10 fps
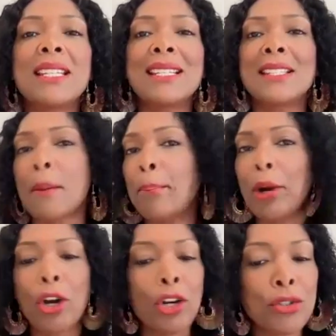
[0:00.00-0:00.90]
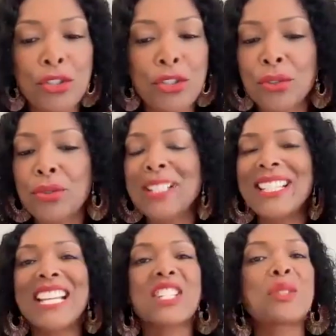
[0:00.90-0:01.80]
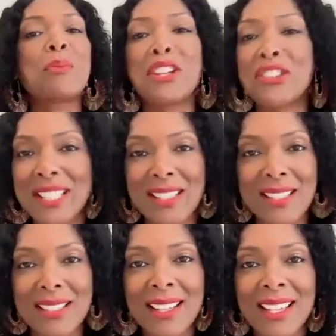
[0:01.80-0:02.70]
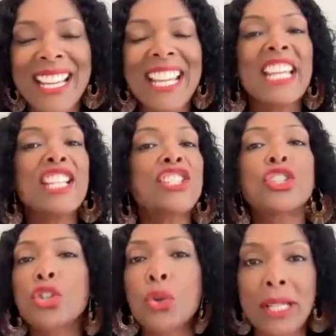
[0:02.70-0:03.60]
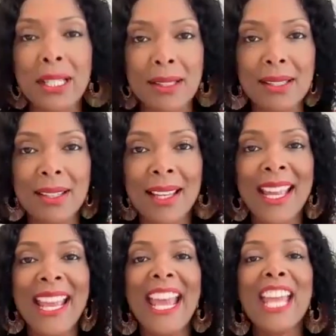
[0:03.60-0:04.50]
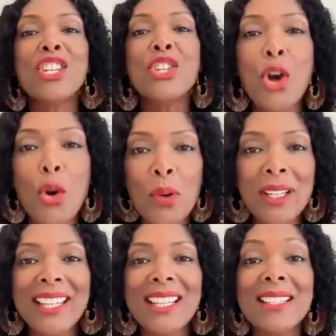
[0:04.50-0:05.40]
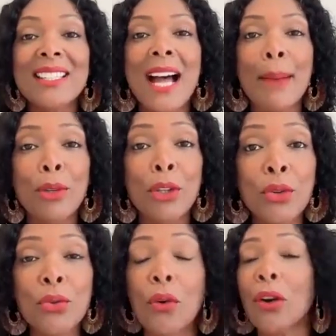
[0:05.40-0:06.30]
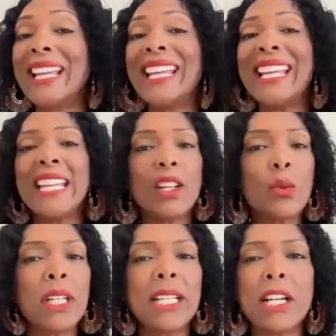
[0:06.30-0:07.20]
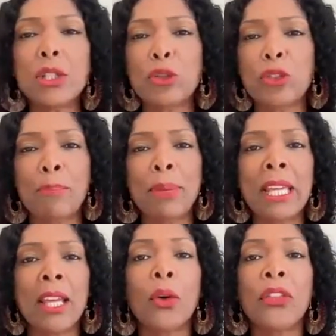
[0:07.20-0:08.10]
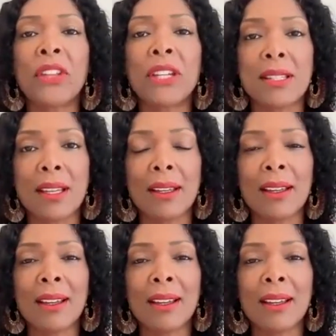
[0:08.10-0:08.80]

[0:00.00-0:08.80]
is a personal experience, it's a choice, and no one can stop you or anyone else from being authentic.